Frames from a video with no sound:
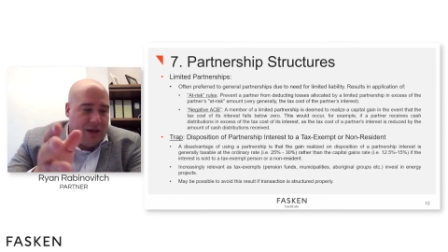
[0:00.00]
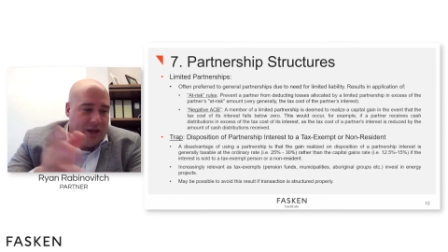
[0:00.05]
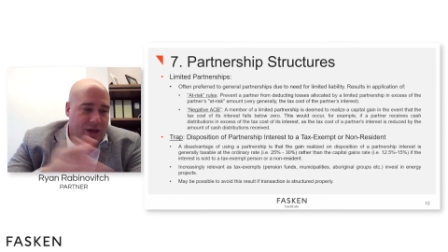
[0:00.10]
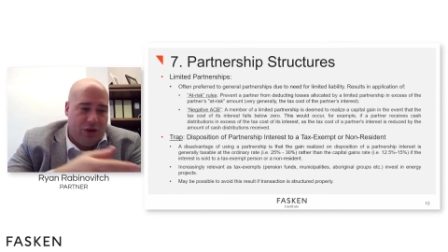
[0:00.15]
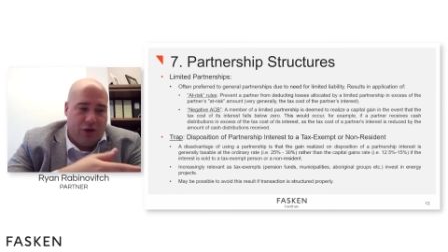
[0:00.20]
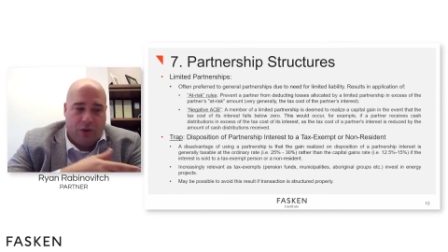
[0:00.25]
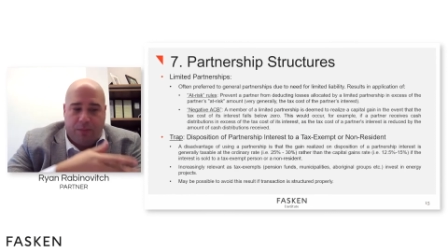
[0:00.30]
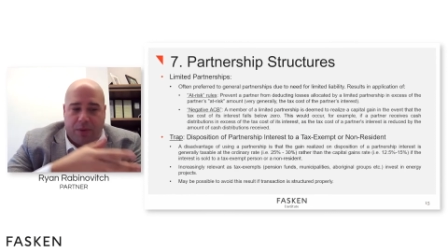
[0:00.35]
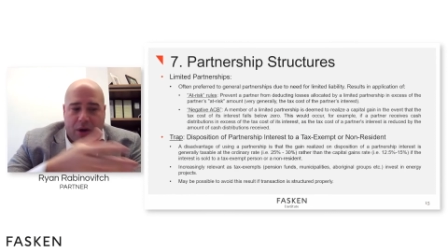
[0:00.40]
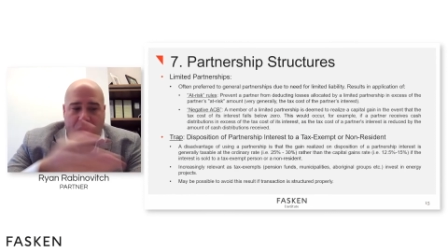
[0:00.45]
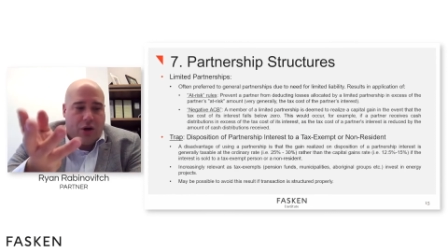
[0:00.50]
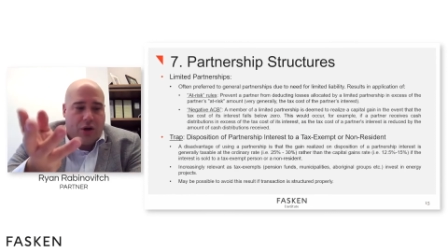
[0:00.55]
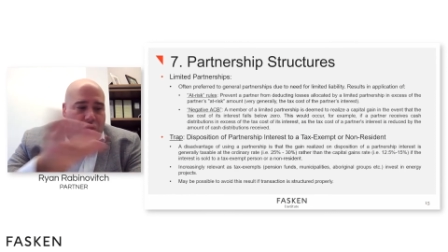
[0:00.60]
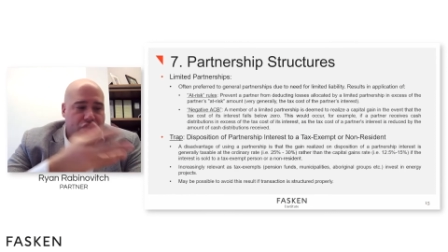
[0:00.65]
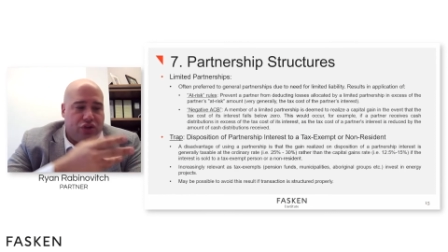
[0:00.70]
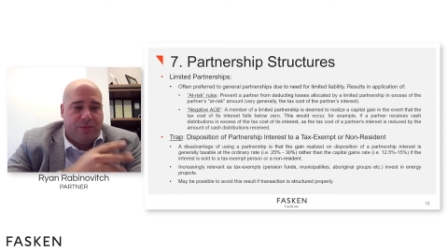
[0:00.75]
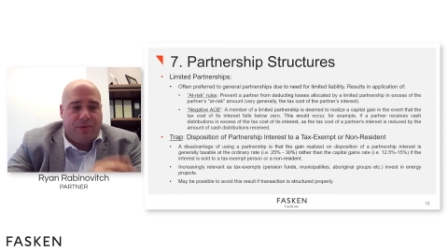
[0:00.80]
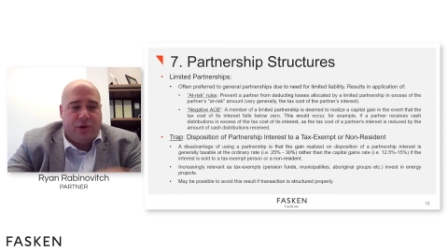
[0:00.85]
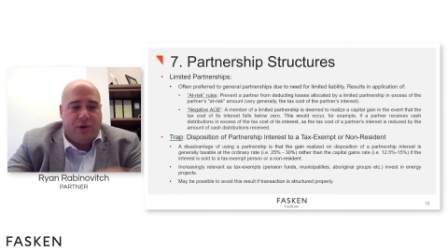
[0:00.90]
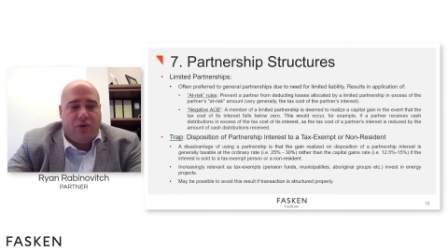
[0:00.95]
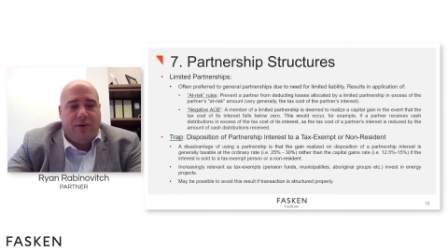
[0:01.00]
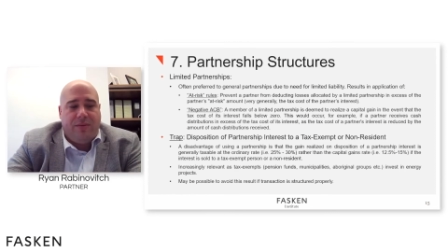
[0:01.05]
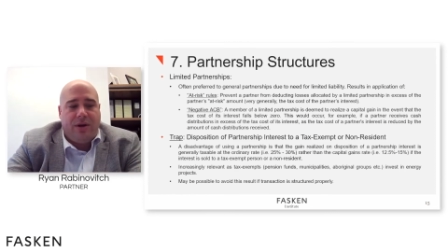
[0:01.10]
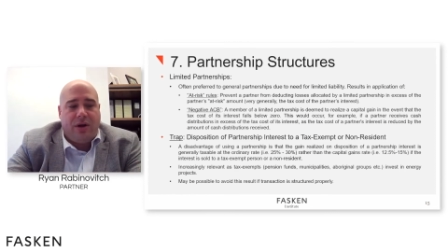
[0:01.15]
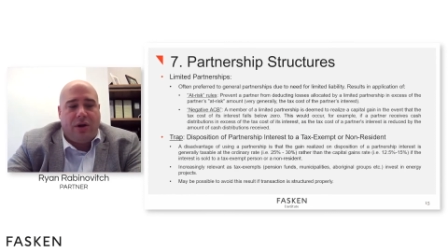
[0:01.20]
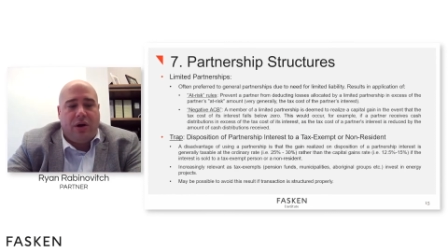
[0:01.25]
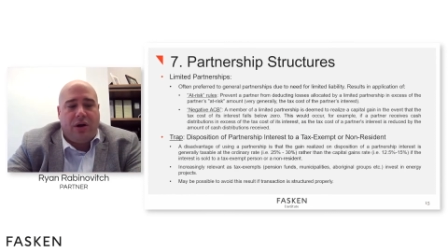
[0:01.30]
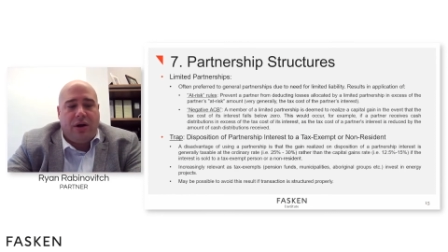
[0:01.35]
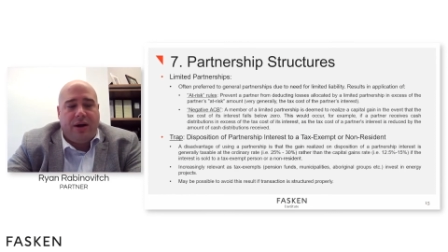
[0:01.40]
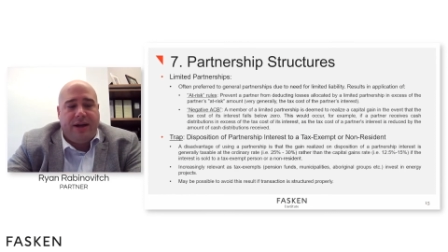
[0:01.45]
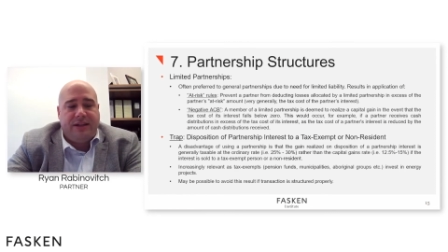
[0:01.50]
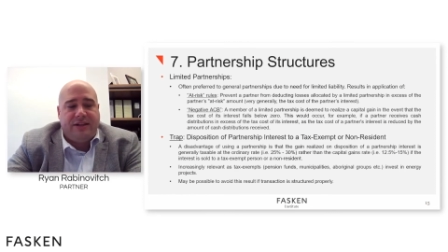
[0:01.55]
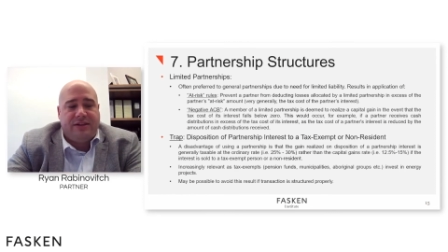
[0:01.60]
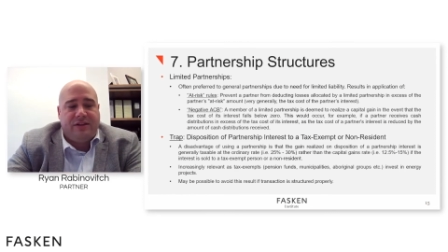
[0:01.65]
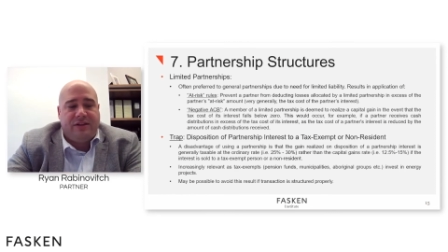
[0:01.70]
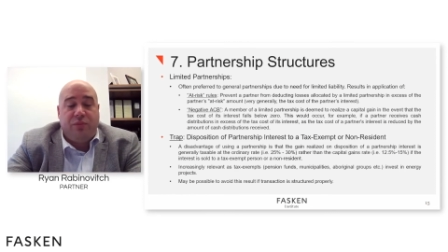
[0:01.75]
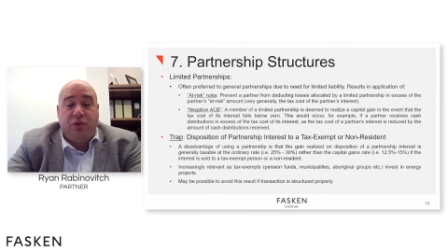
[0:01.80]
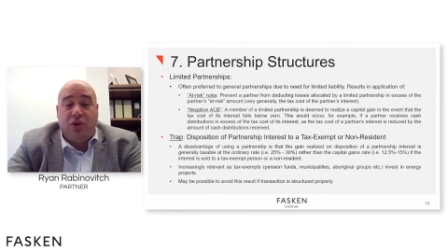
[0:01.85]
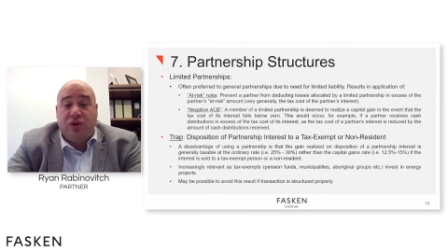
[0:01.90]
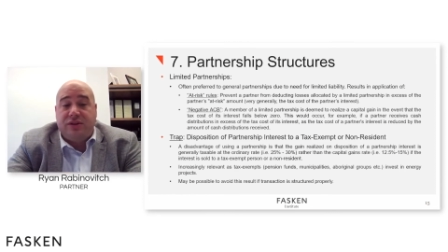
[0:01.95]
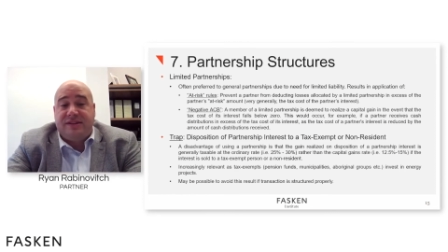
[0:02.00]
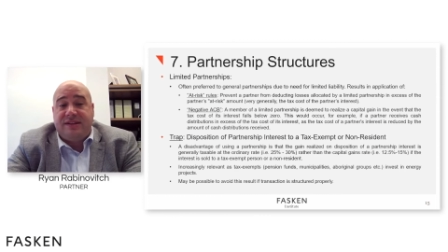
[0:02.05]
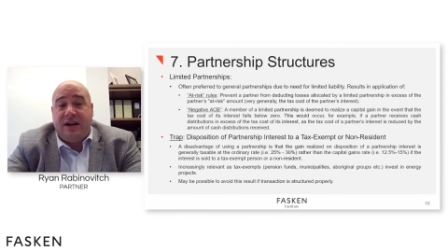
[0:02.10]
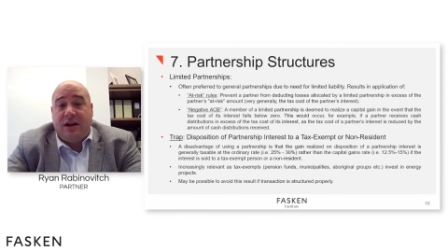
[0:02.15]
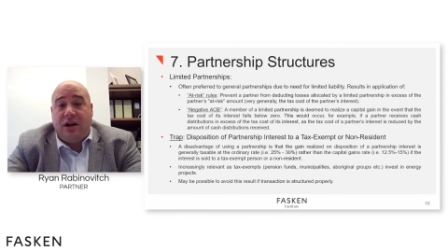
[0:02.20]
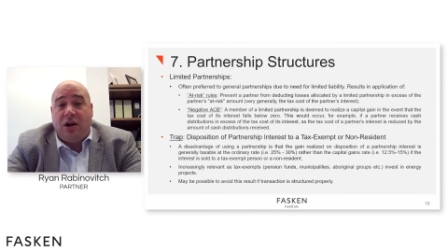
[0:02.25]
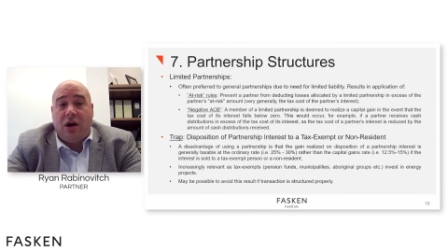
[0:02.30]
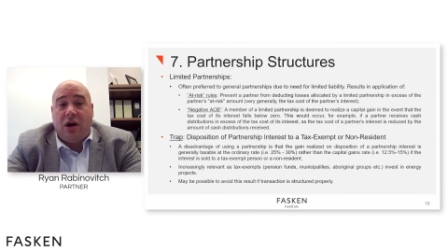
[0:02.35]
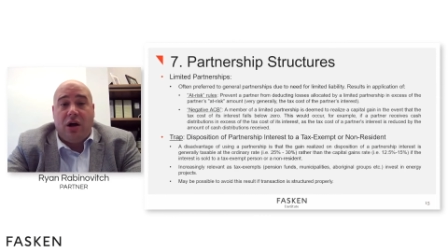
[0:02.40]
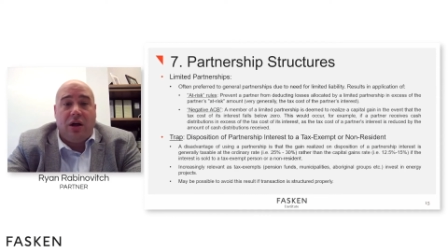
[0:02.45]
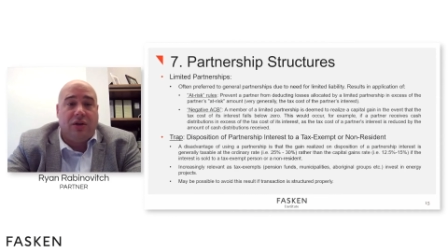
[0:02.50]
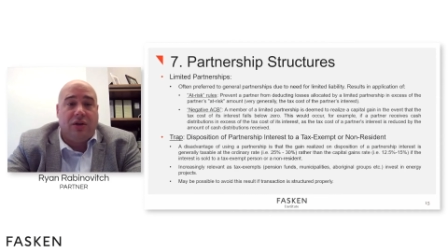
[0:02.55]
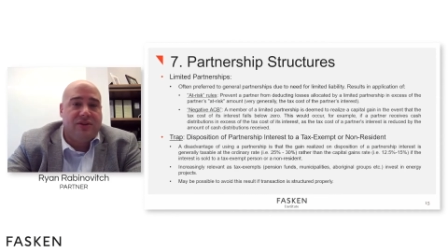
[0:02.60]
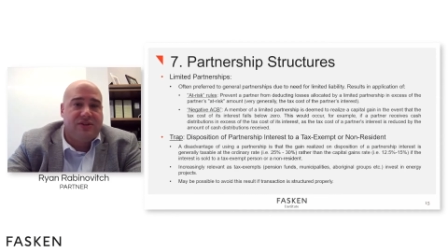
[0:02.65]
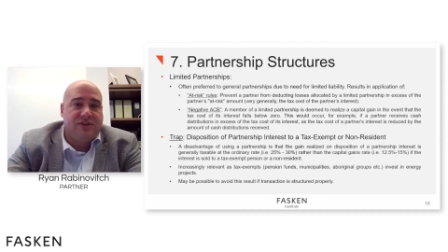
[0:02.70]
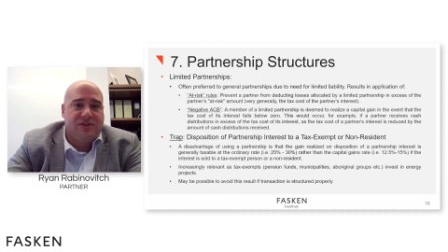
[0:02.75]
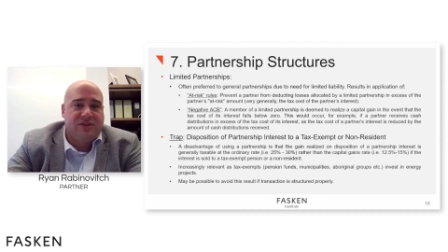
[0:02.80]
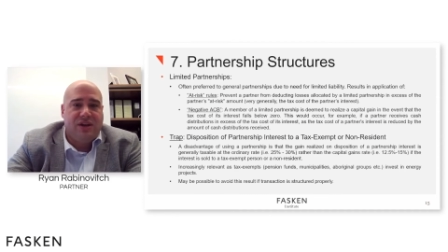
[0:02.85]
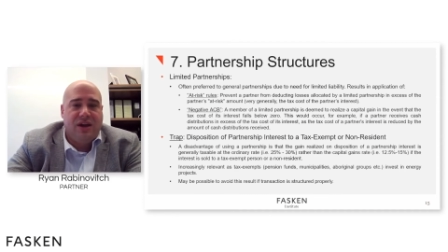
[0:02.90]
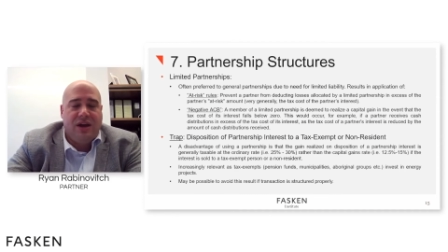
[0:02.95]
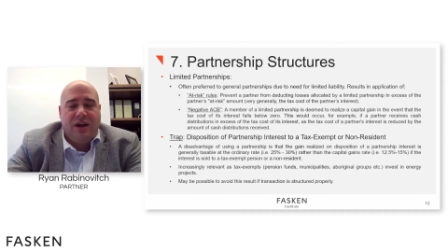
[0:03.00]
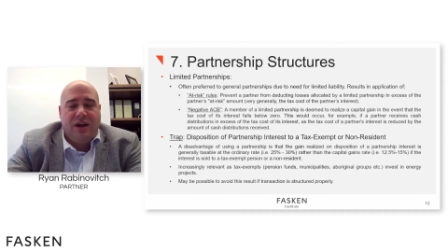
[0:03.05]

in your partnership agreement all kinds of puts and calls,